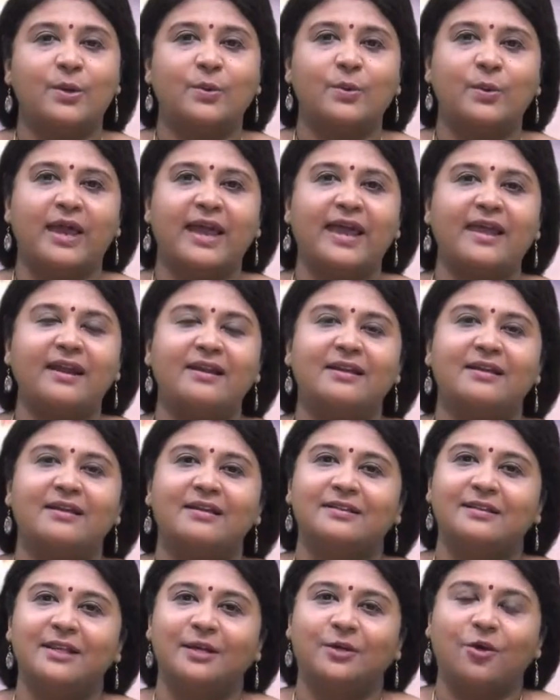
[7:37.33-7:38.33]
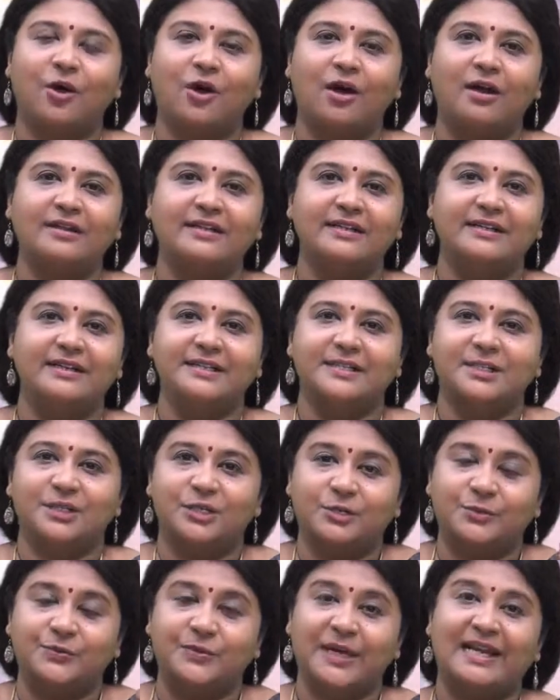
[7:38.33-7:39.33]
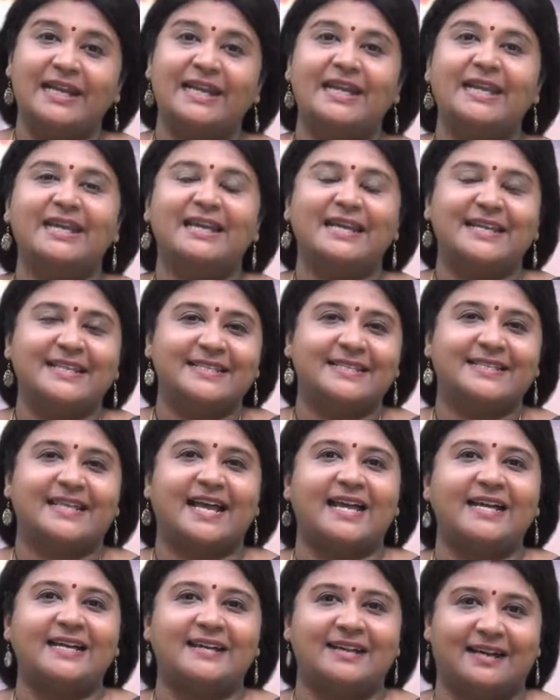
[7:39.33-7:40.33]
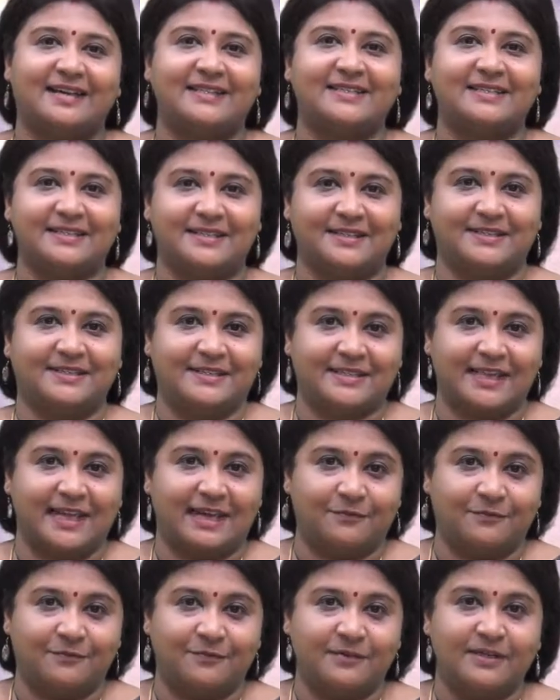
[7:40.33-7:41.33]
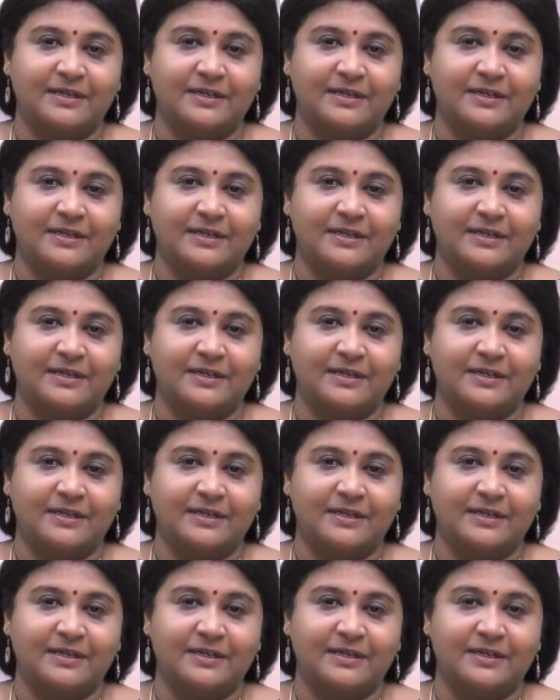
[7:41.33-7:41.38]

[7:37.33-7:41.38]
where the God is dwelling inside us itself.